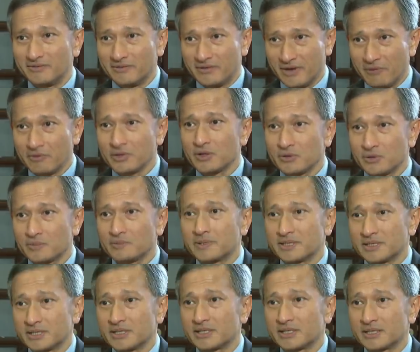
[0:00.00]
very good
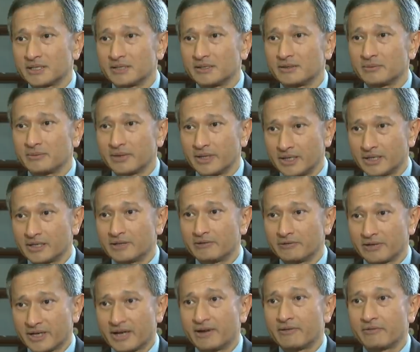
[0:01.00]
position when the
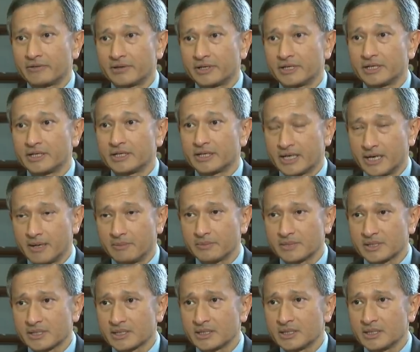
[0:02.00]
recovery
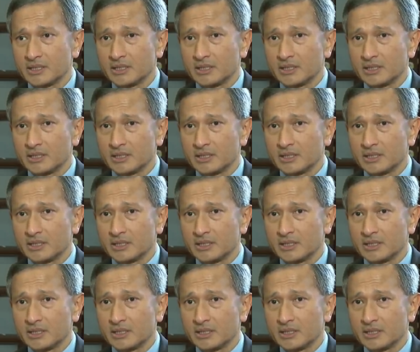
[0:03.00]
comes.